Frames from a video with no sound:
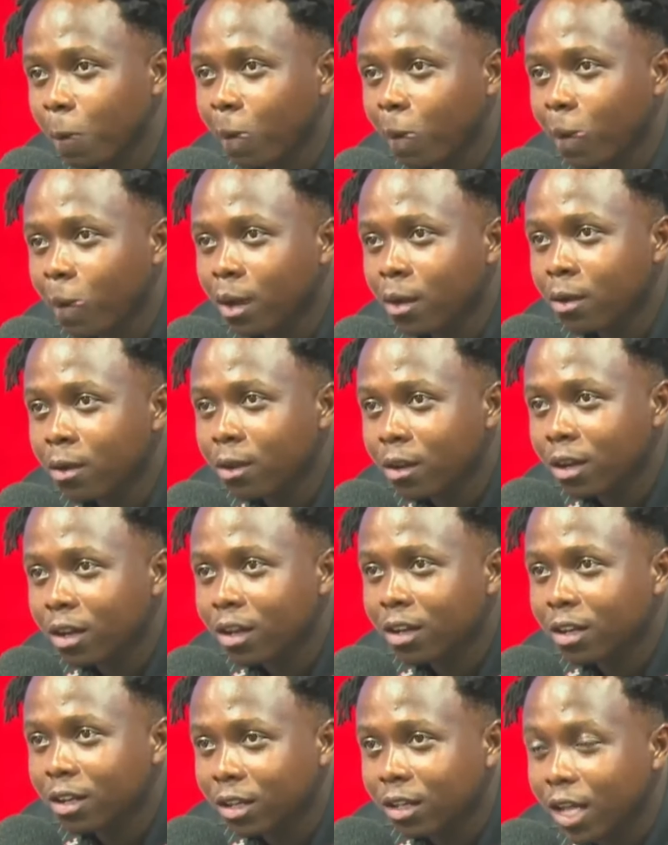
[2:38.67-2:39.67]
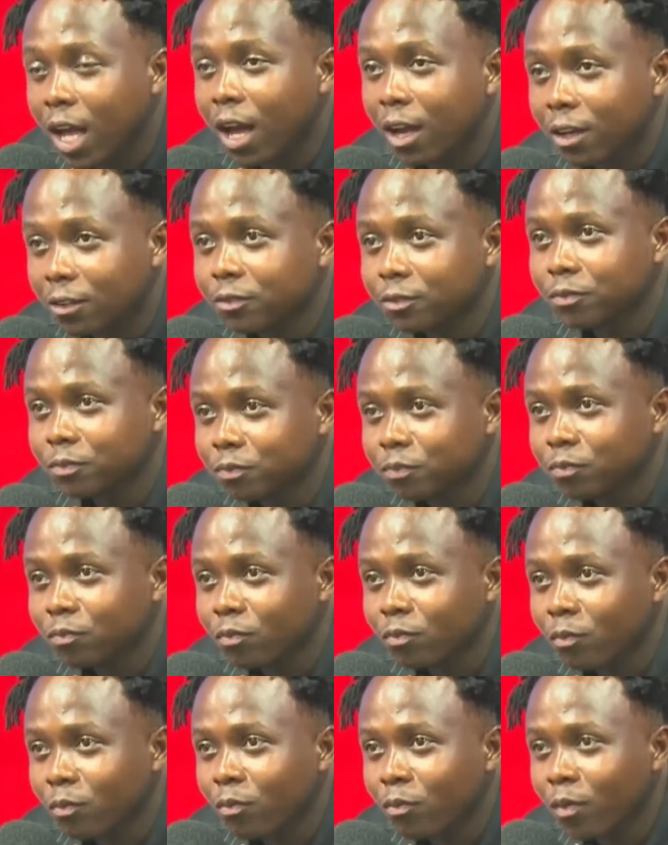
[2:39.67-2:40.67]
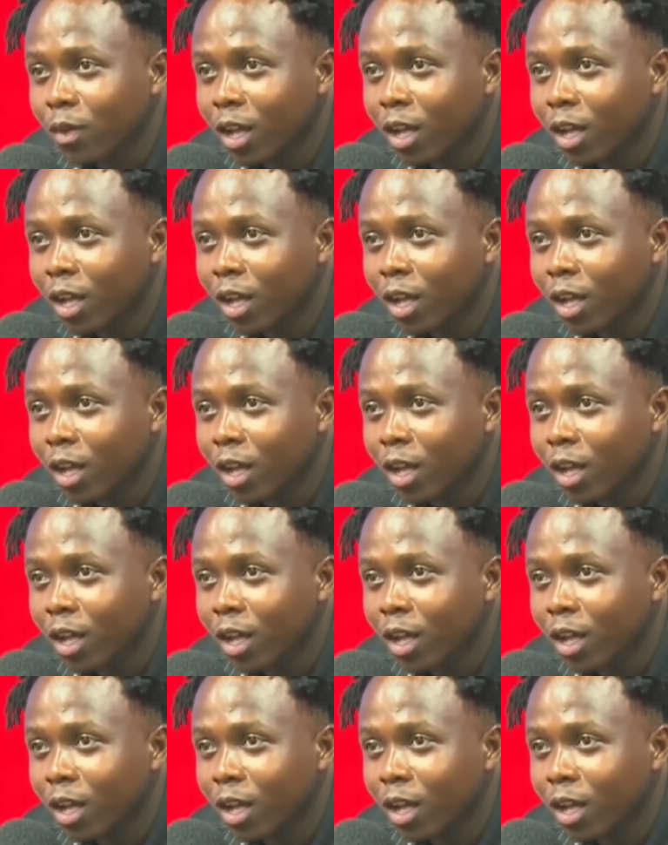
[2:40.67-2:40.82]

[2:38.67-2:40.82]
ofori bismarck yeah send him first